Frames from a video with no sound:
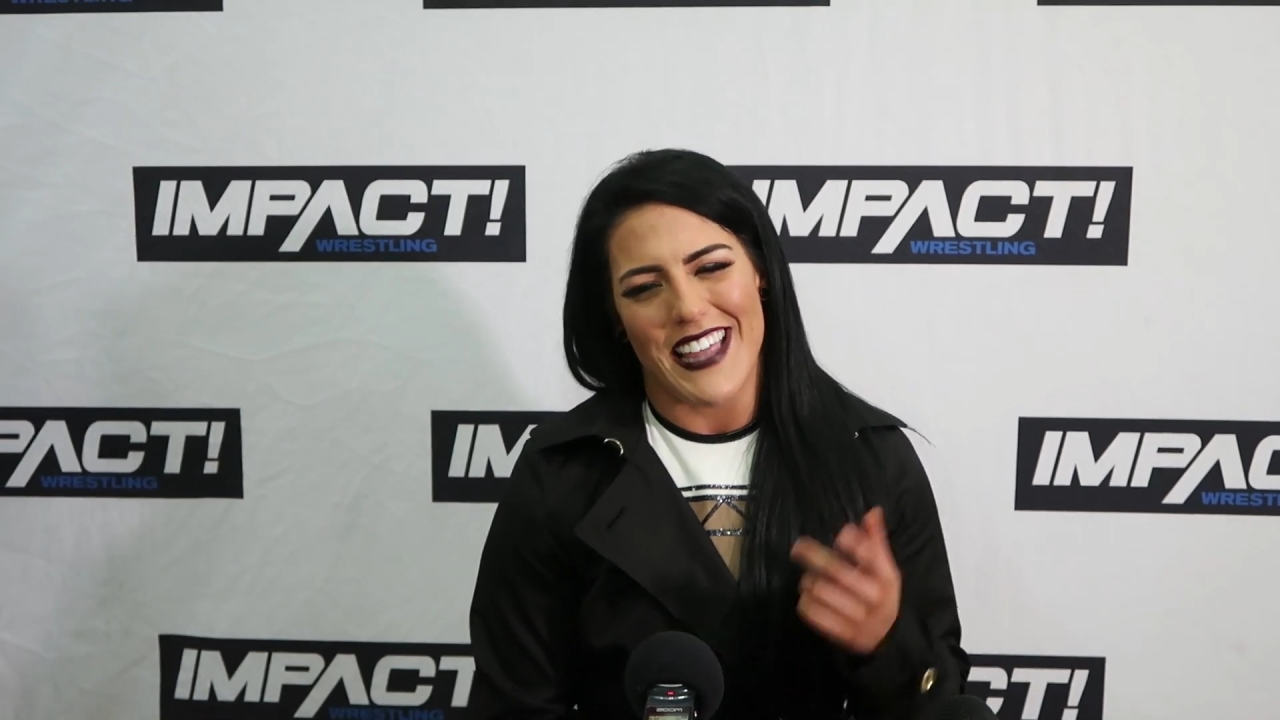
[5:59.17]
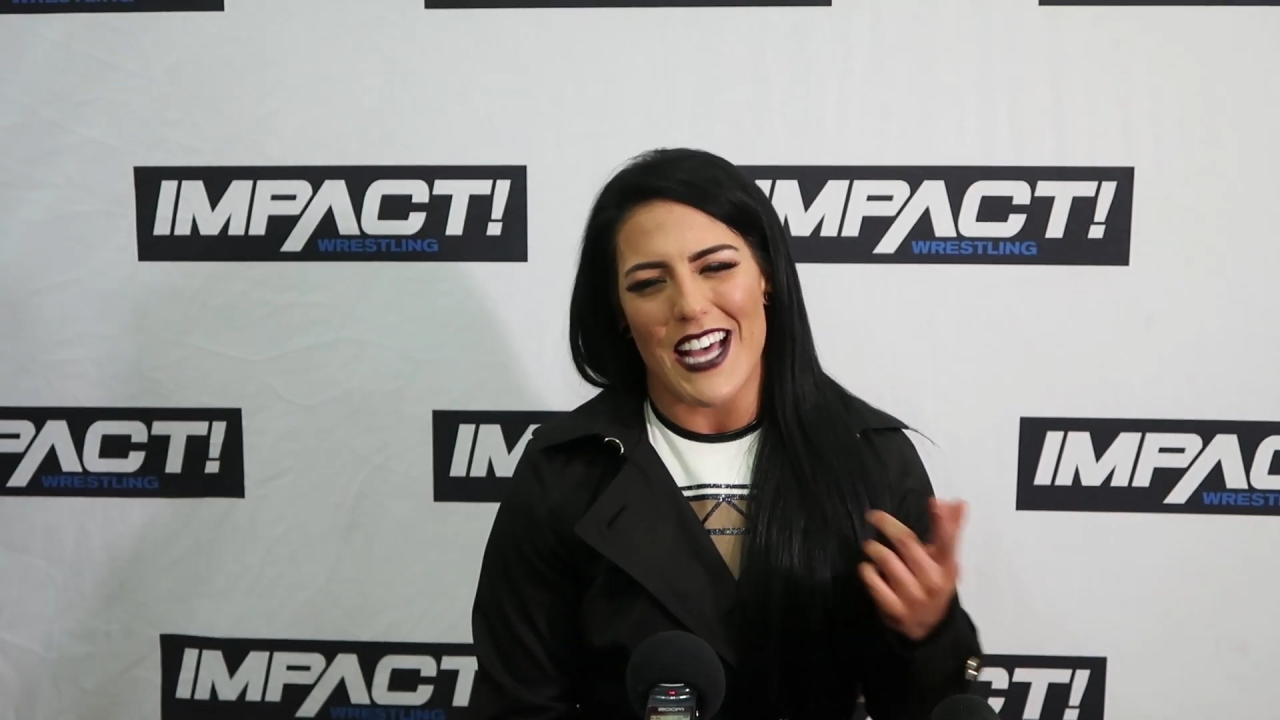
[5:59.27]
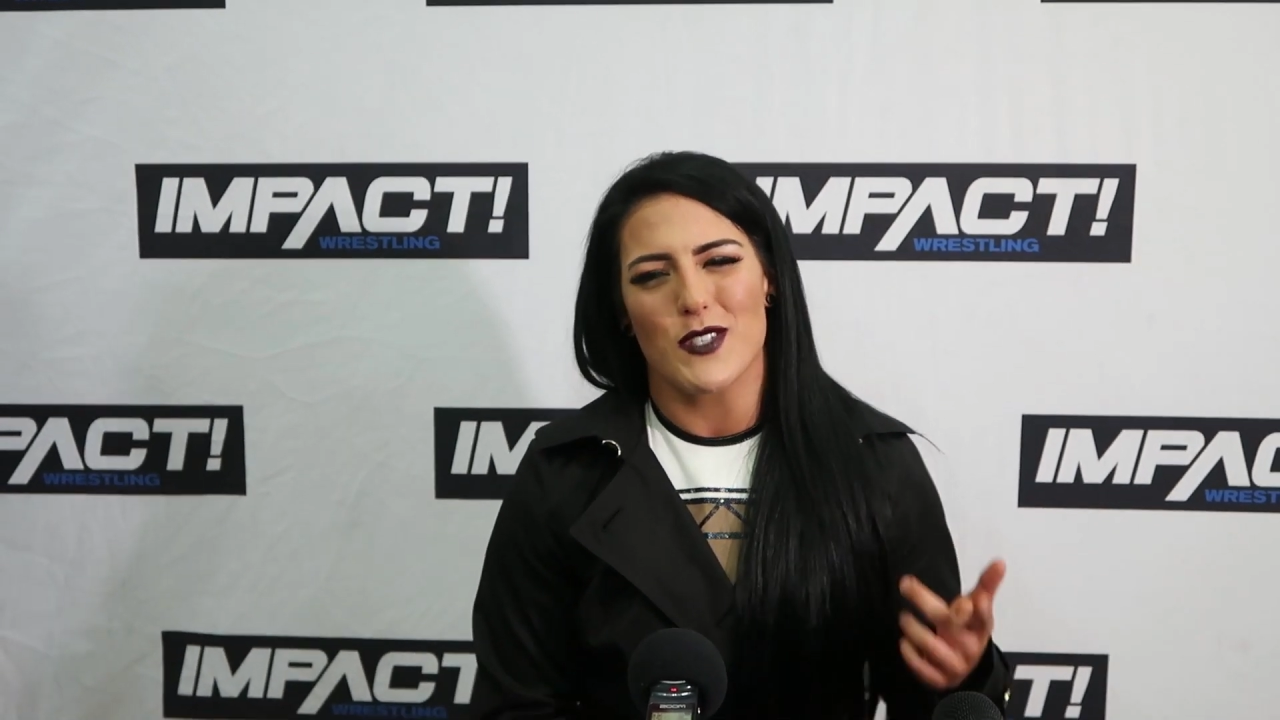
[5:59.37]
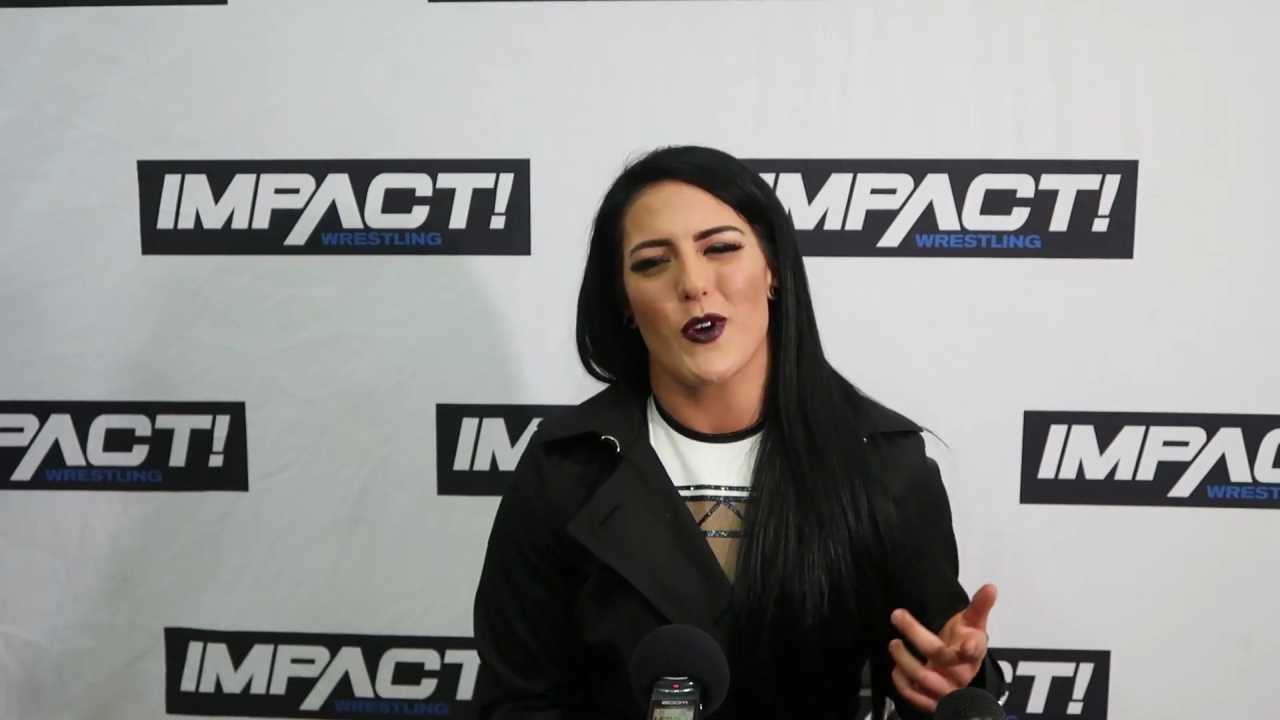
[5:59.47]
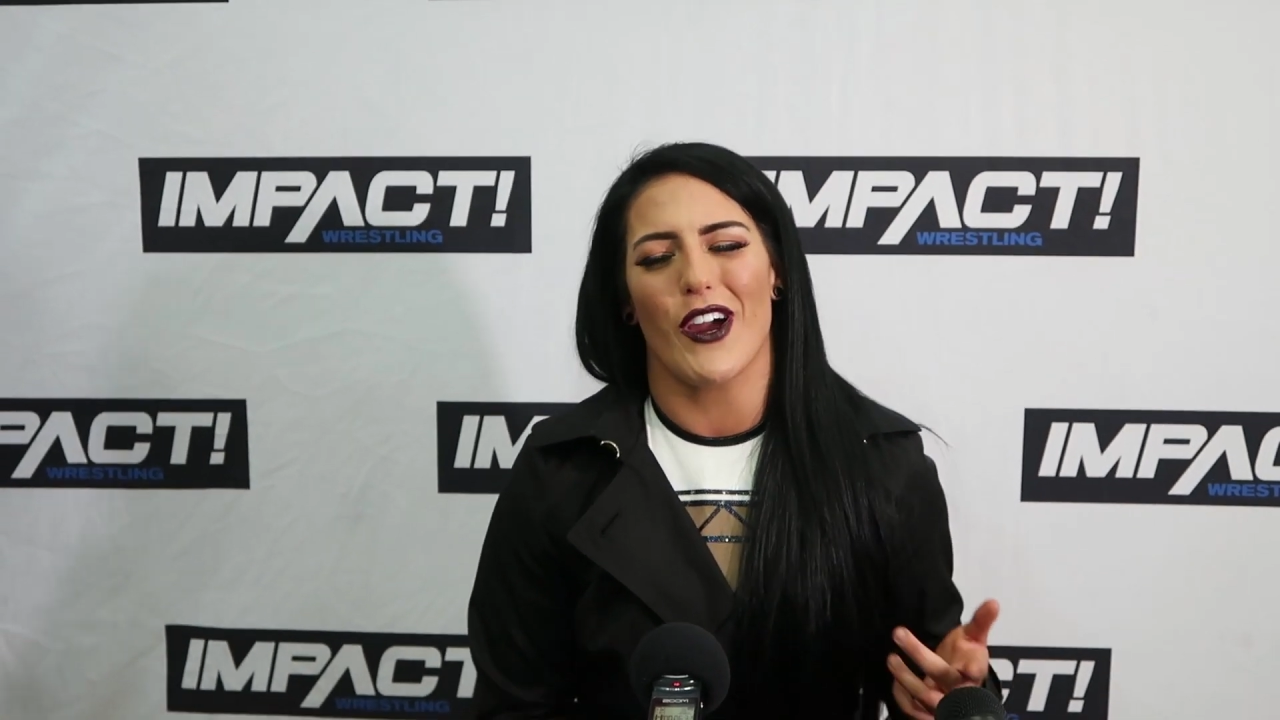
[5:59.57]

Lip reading: that's